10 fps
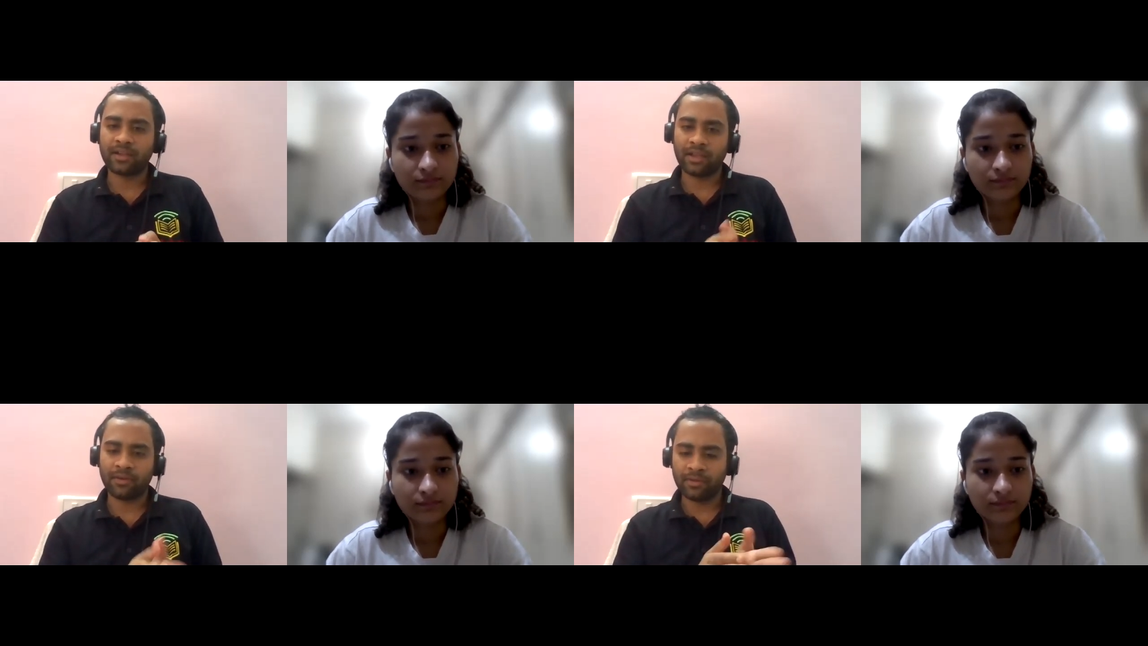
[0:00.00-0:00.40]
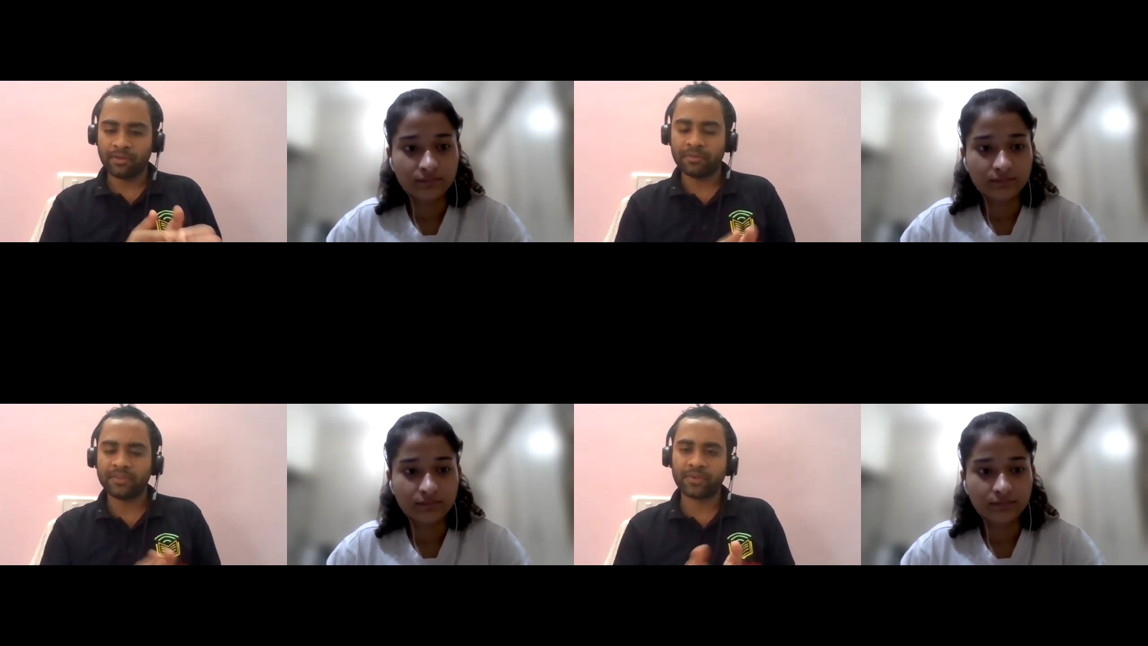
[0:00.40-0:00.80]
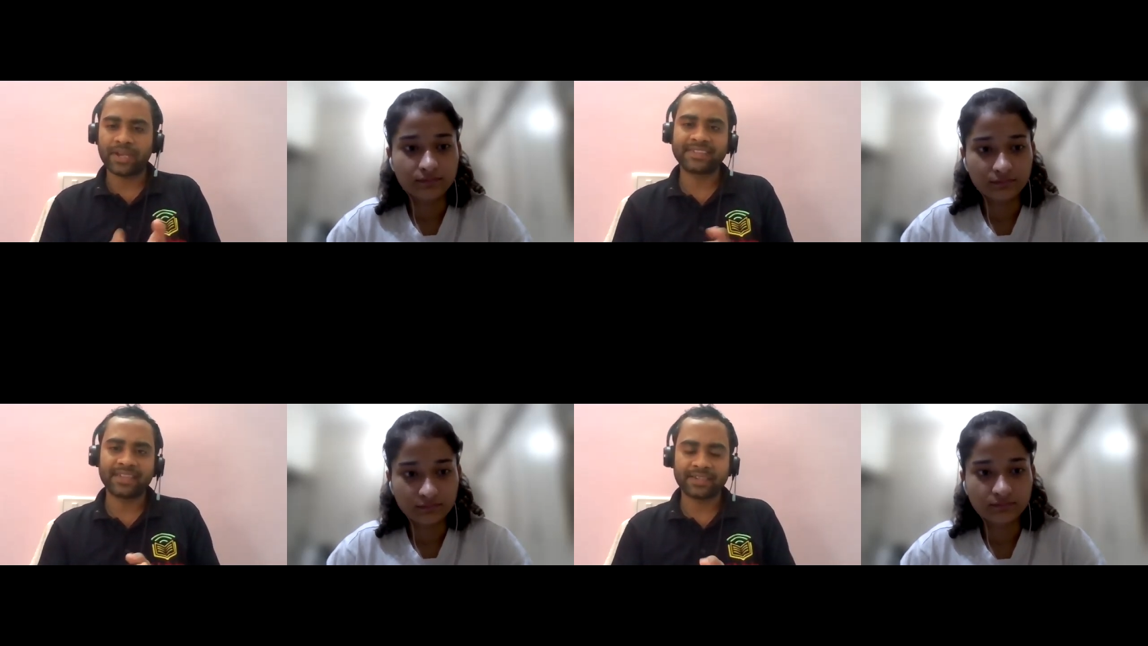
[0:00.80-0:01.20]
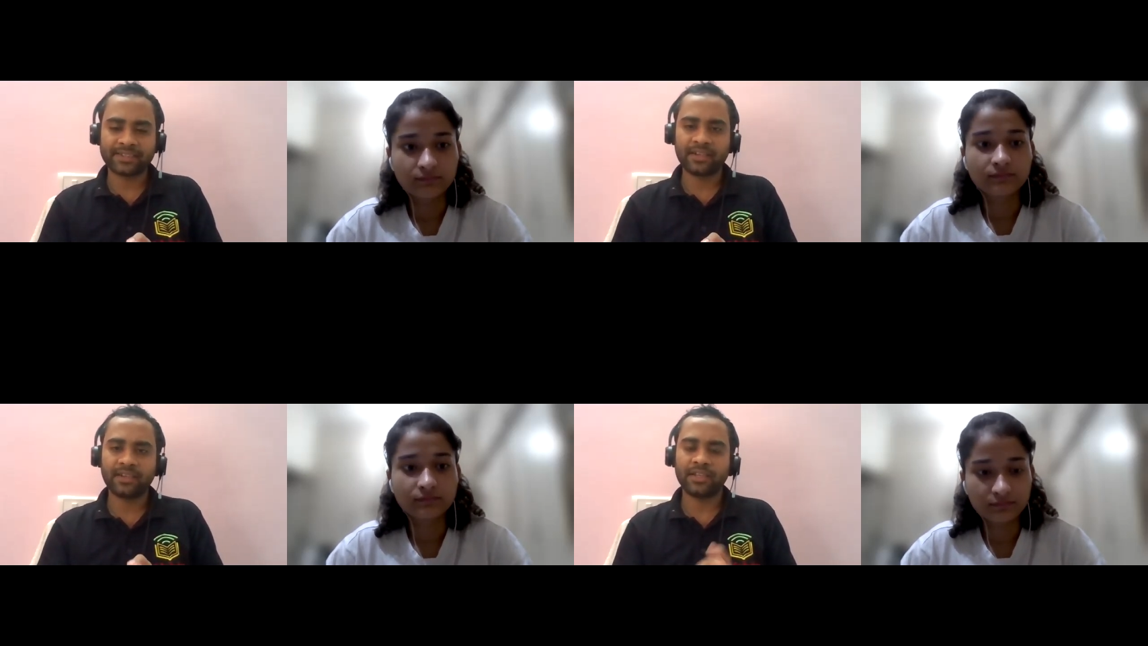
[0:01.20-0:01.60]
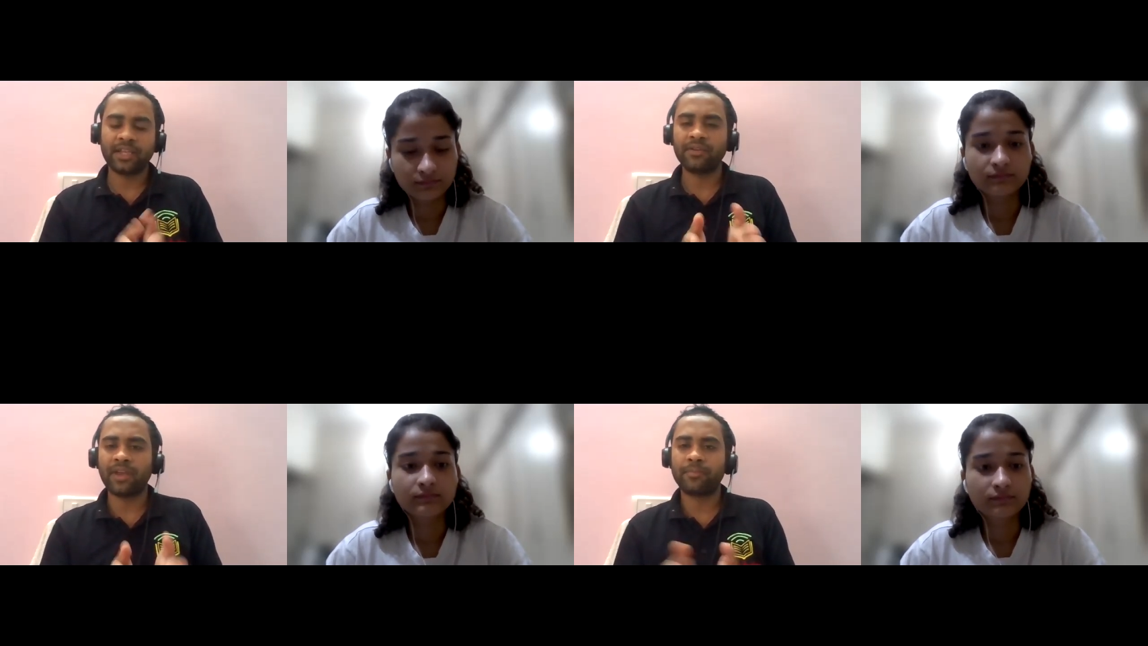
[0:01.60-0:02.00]
Speaker 1: uh, once you get selected, then
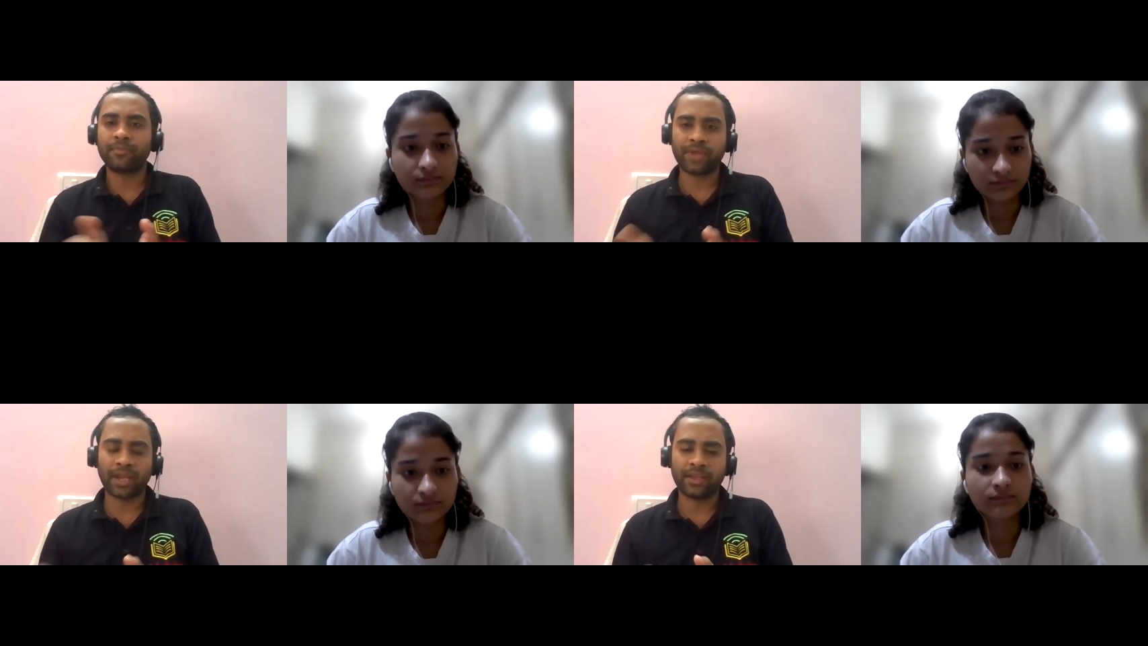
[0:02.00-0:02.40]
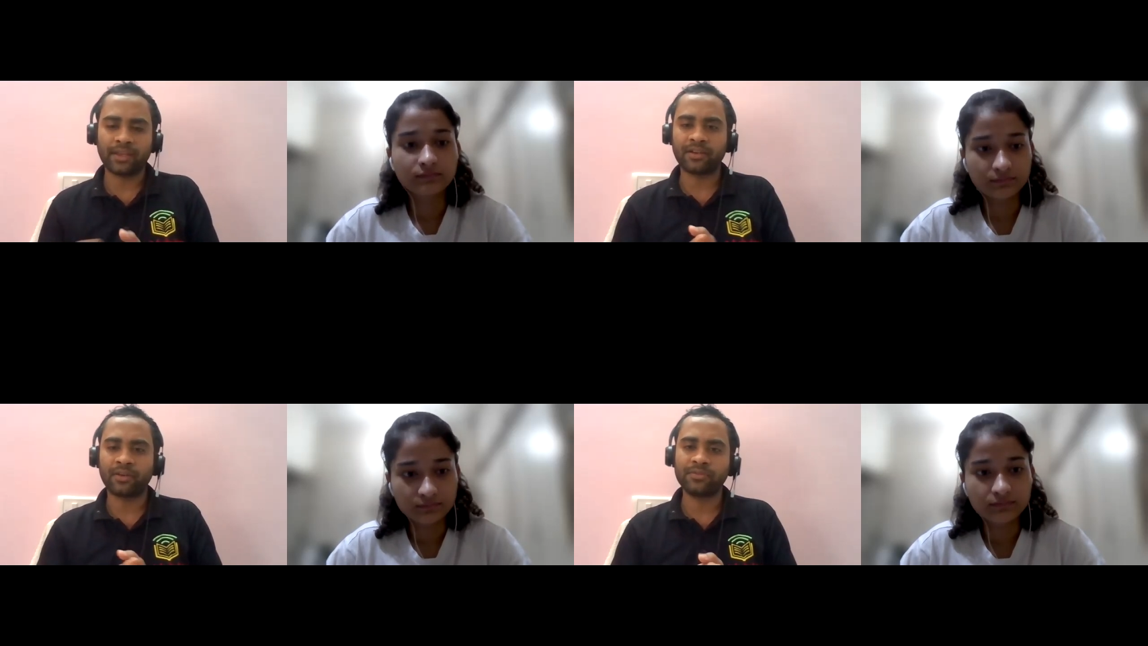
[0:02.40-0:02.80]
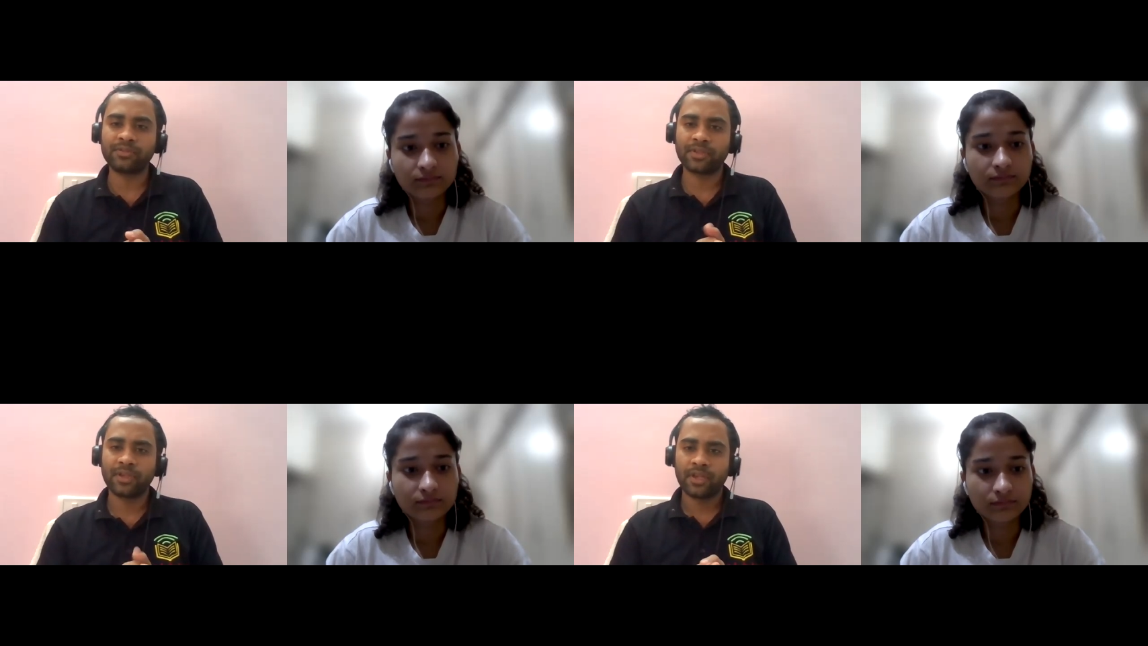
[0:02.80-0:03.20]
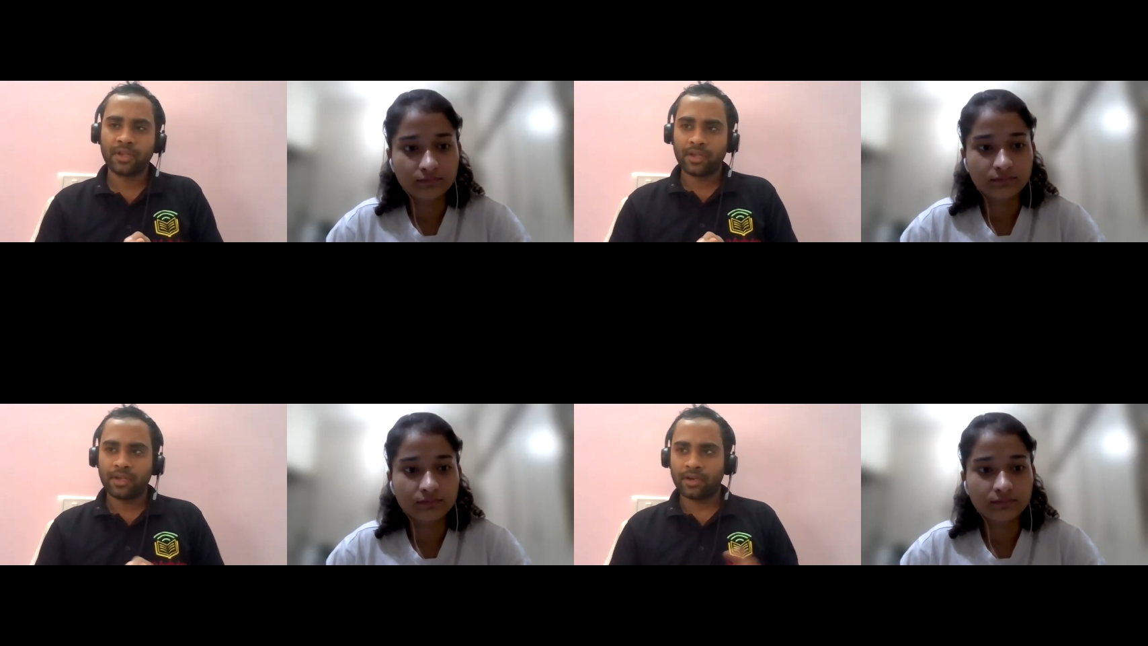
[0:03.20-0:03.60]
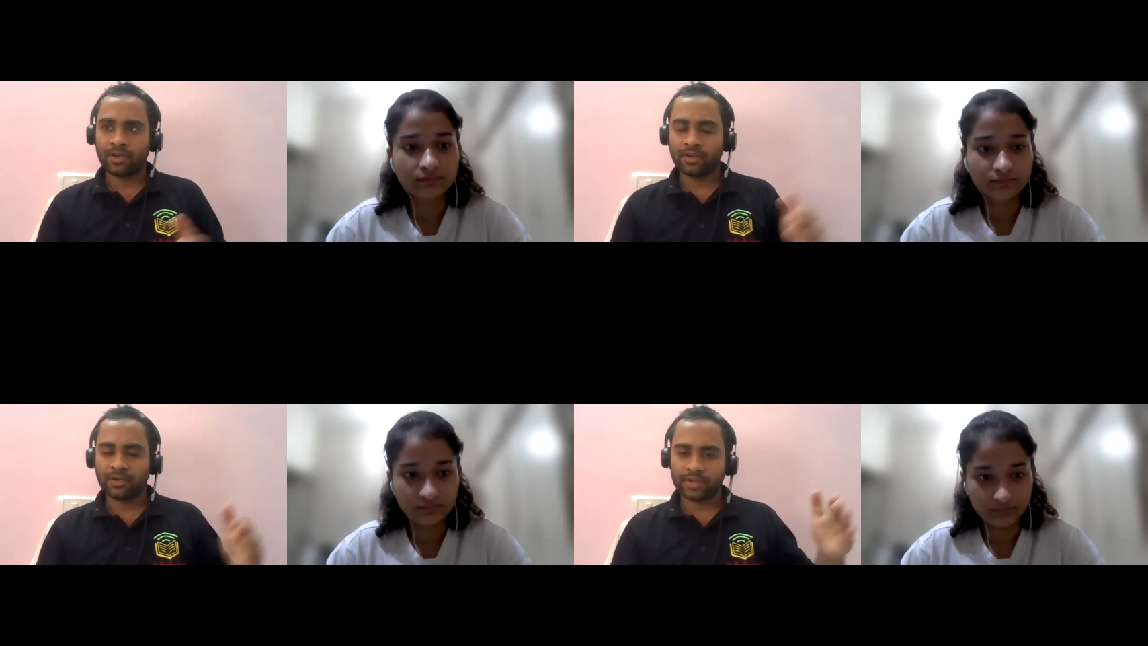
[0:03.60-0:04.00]
you'll have two technical rounds,
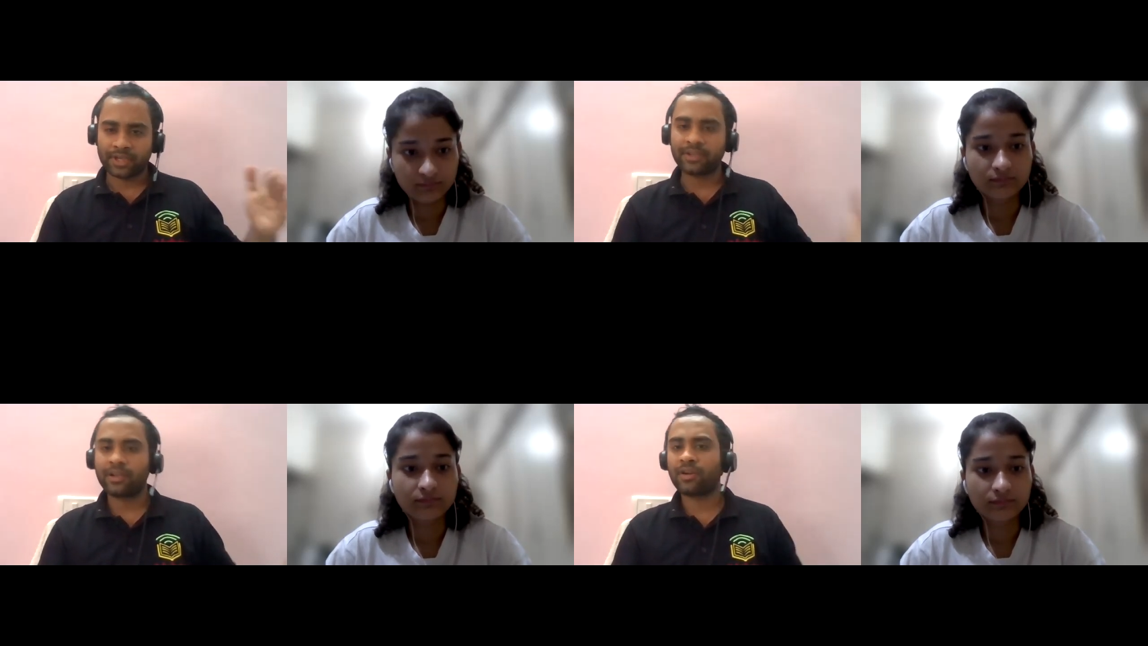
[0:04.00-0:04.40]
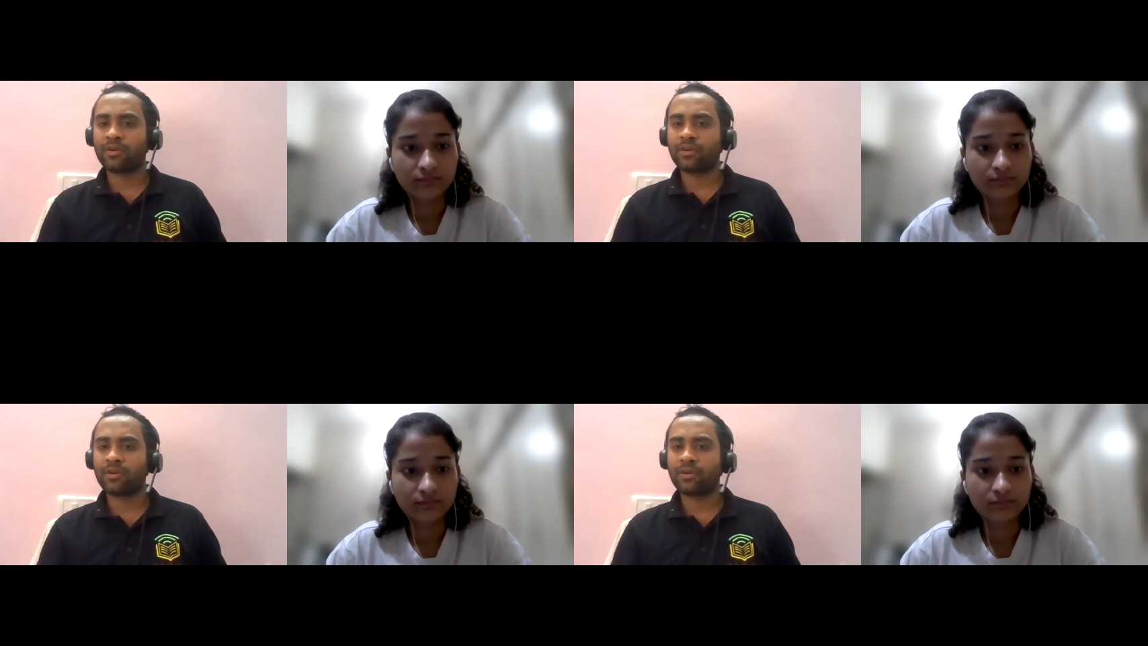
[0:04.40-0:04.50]
uh, technical